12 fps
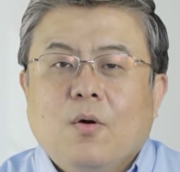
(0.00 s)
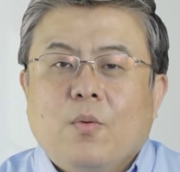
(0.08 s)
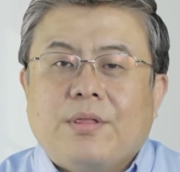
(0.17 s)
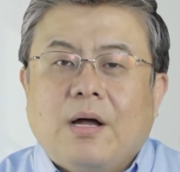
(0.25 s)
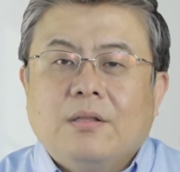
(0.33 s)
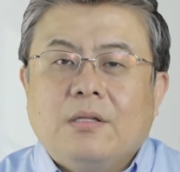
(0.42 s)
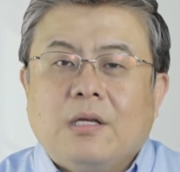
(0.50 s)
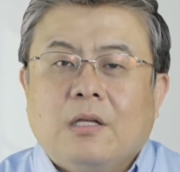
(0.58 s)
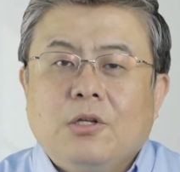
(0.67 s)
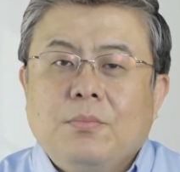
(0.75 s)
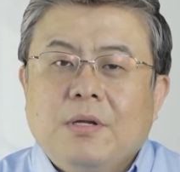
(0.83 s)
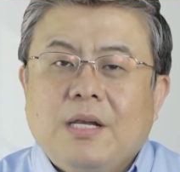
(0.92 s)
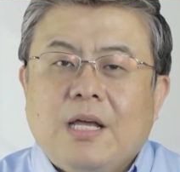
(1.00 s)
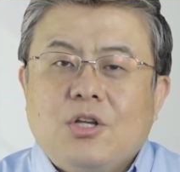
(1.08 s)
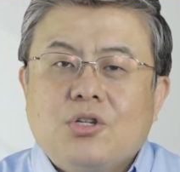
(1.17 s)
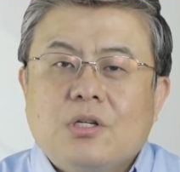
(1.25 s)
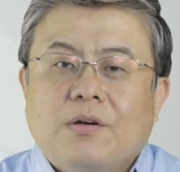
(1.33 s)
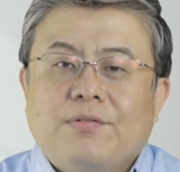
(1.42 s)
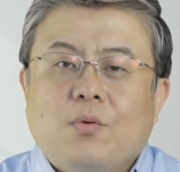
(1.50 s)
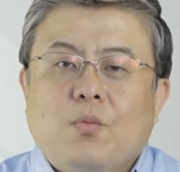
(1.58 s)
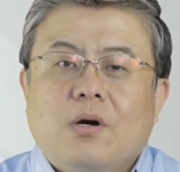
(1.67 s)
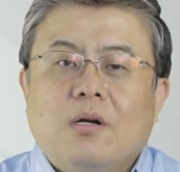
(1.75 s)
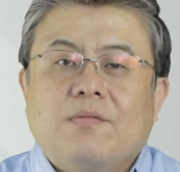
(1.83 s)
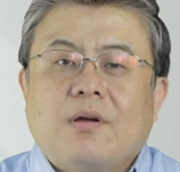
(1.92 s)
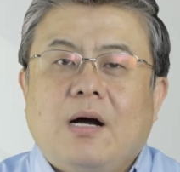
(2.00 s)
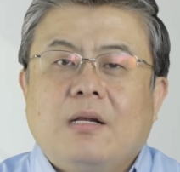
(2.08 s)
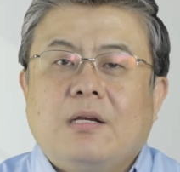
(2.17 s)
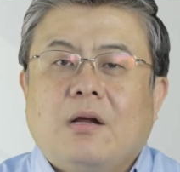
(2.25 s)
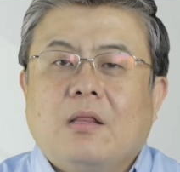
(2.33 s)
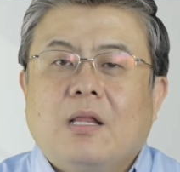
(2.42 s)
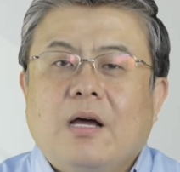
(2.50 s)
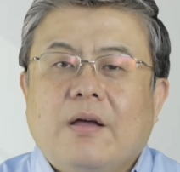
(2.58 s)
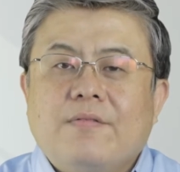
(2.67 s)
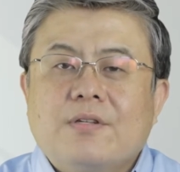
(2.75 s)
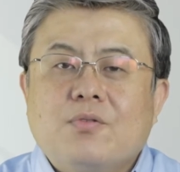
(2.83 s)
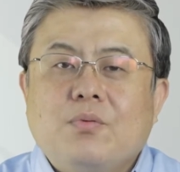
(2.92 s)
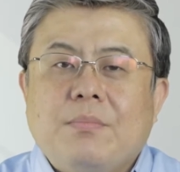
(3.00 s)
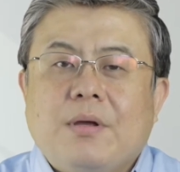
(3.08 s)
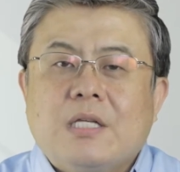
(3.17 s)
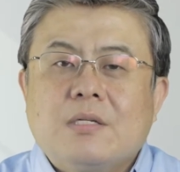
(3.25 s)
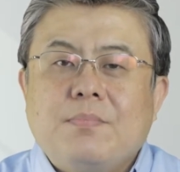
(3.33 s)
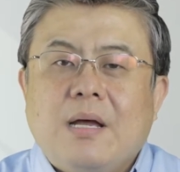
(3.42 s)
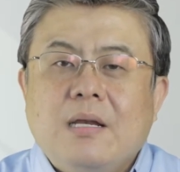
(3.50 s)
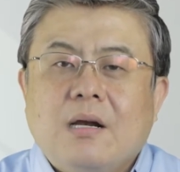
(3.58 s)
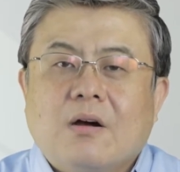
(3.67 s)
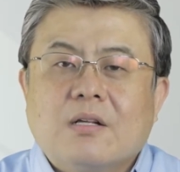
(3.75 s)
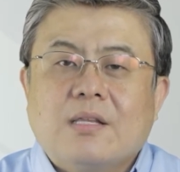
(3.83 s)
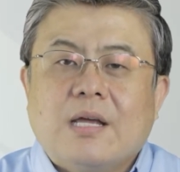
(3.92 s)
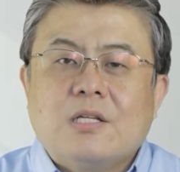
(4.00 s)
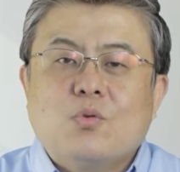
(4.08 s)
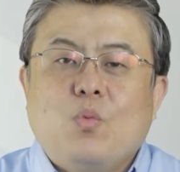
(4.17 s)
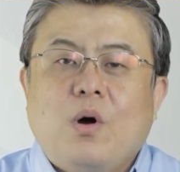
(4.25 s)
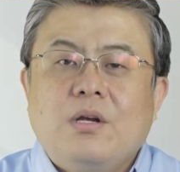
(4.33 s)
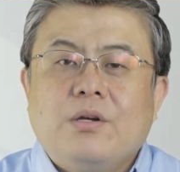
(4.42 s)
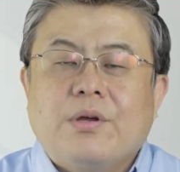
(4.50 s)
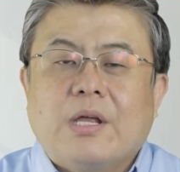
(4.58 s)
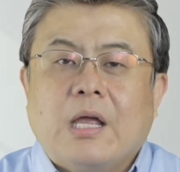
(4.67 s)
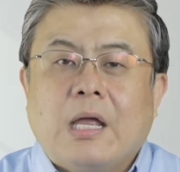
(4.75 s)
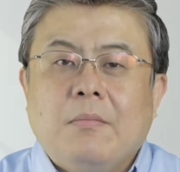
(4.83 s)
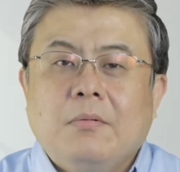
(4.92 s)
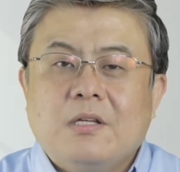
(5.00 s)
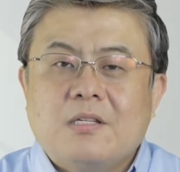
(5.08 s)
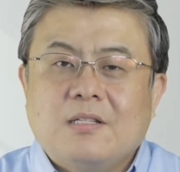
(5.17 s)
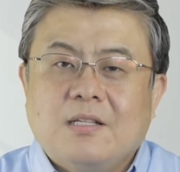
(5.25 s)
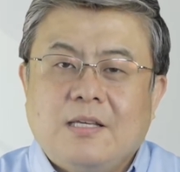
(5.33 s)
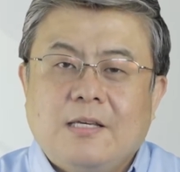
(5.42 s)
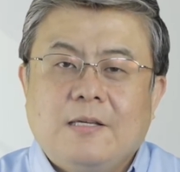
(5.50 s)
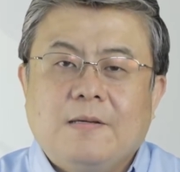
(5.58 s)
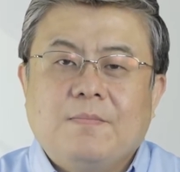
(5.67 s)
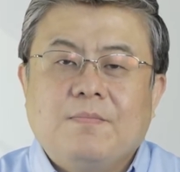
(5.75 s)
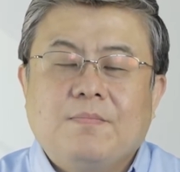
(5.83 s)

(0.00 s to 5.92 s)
Without the illumination of the Word of God in our lives, we may spend our days wandering aimlessly.